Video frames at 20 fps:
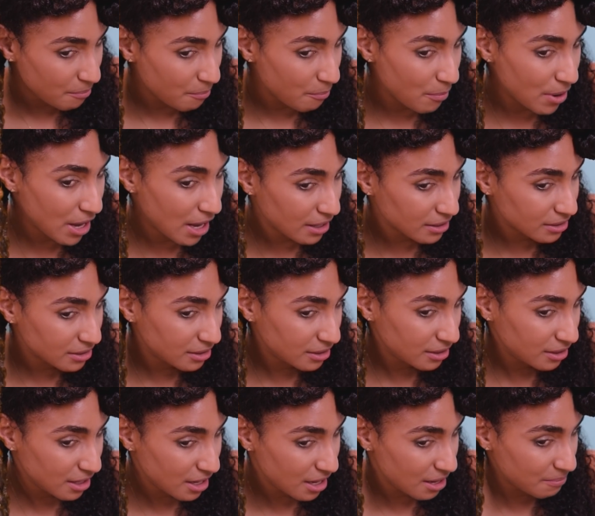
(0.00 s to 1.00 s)
But
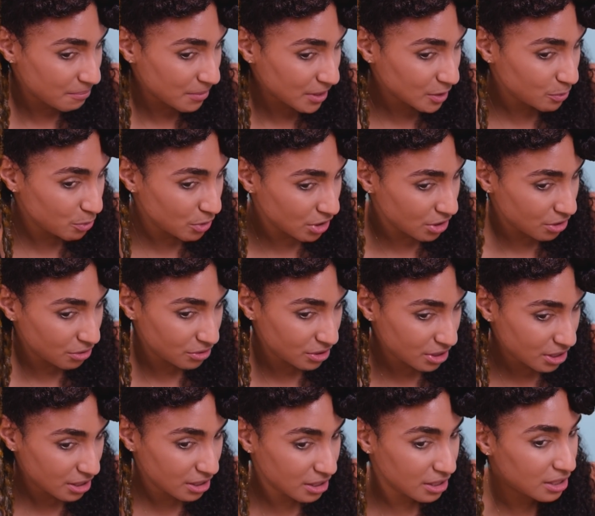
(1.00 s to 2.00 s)
it must be
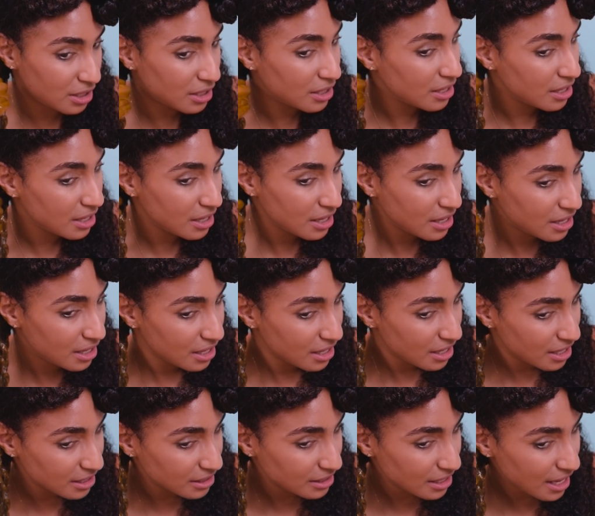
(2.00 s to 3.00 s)
noted,
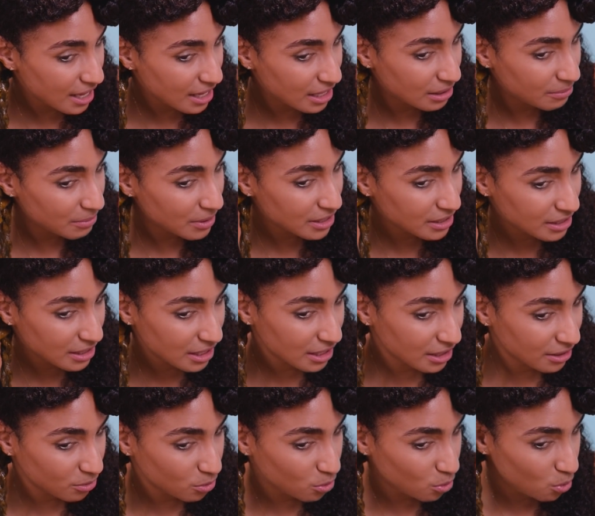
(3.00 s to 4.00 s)
it's a hella messy.
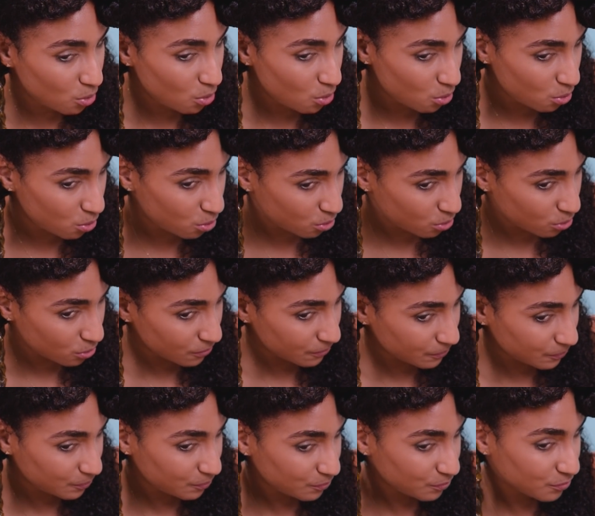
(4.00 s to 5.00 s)
Ooh.
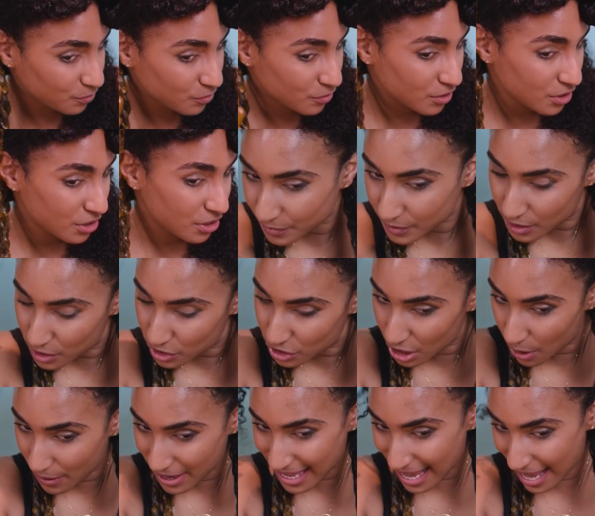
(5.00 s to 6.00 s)

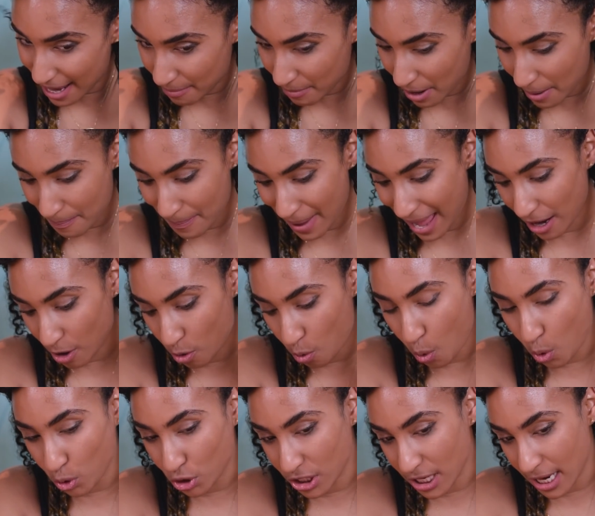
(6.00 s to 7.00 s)
So again, my back
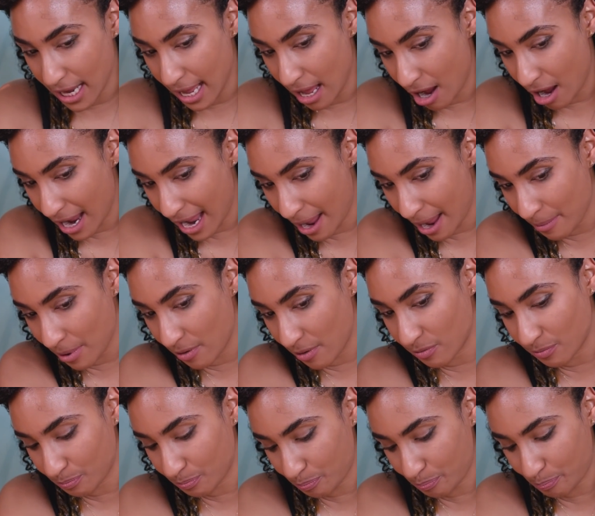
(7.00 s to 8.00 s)
quarter I
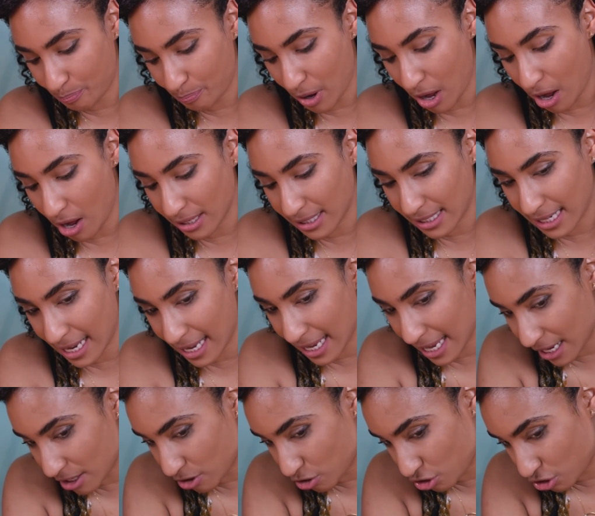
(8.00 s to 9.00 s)
am parting
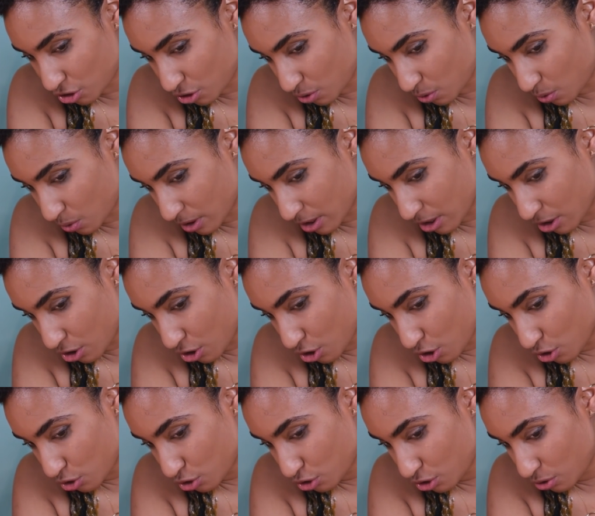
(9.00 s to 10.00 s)
into
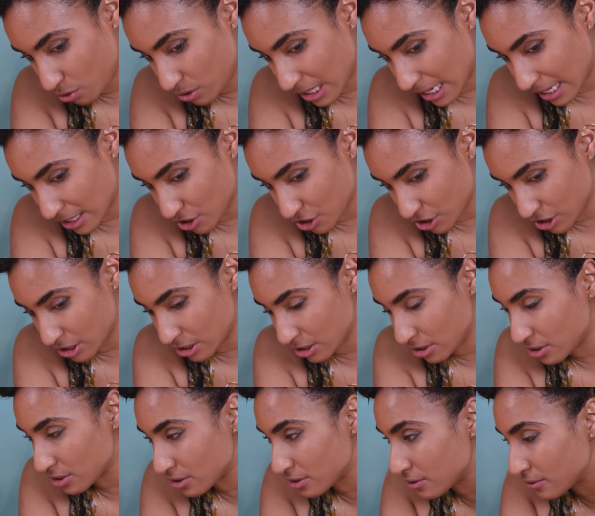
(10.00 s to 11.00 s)
2
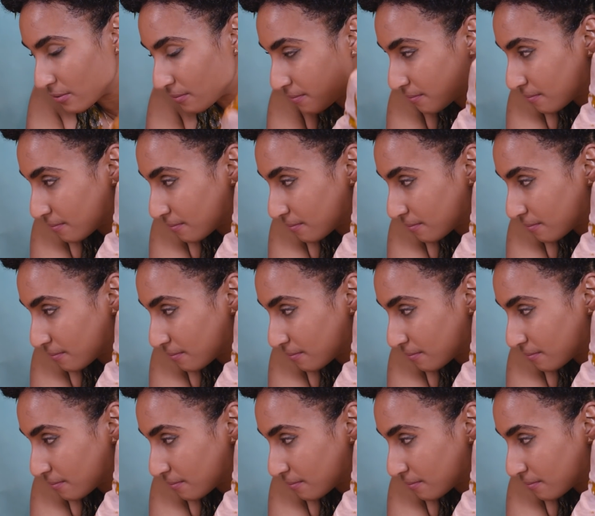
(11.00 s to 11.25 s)
sections,